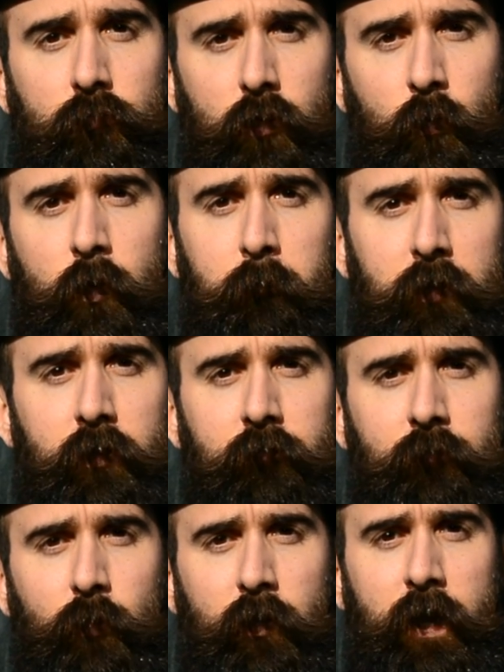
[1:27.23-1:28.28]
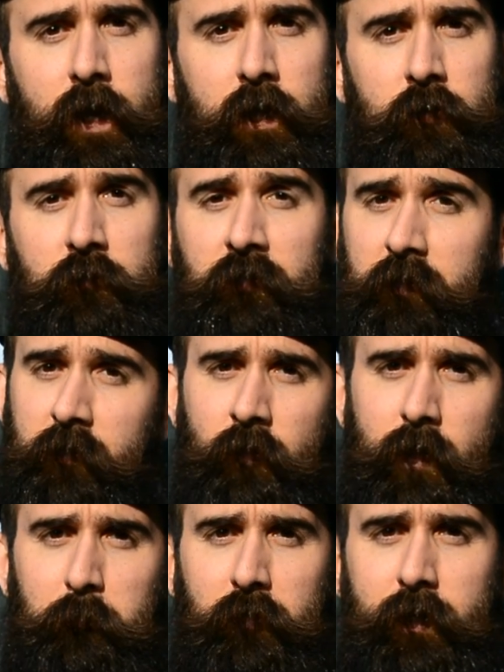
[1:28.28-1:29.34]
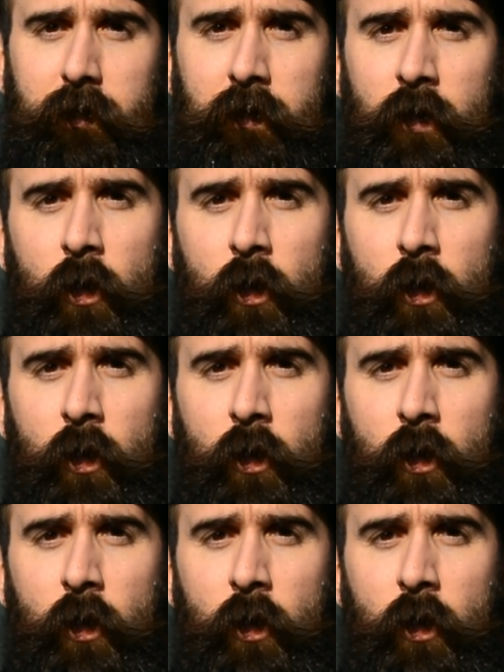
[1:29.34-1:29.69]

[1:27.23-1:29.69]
grow a beard for, and you'd stick to that plan.